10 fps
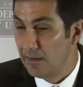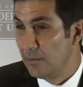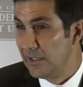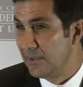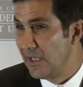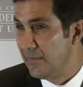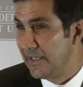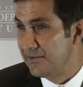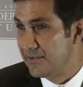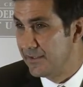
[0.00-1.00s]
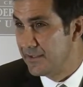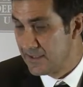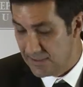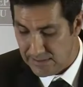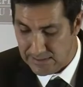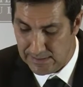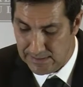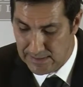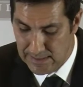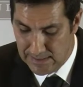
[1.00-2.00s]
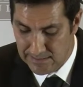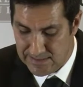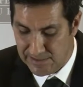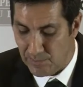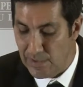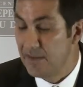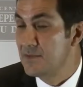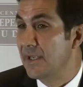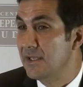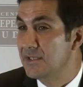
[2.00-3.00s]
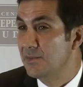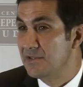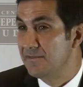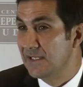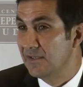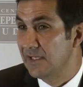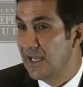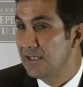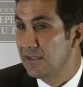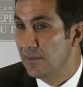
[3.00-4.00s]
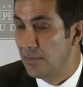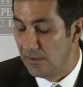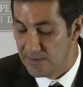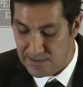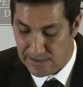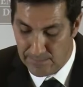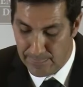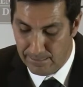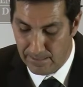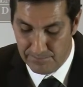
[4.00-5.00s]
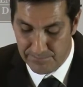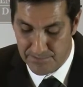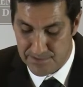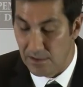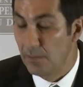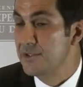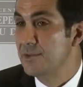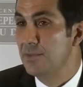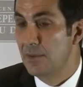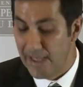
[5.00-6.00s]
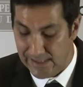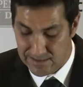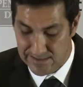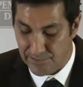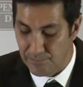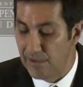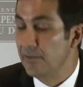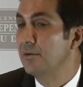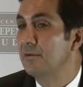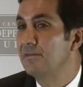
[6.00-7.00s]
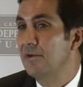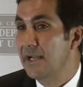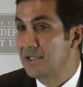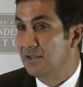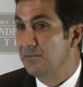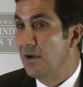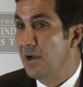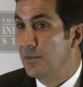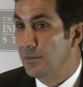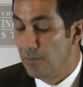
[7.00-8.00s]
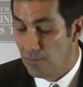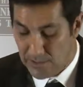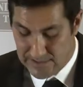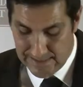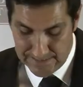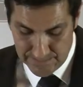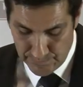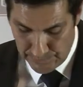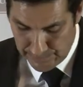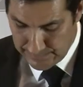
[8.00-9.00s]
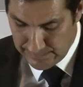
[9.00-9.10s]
Whitlam government introduced the single mother's pension, which effectively ended the policy of forced adoption by making single motherhood financially viable with state support.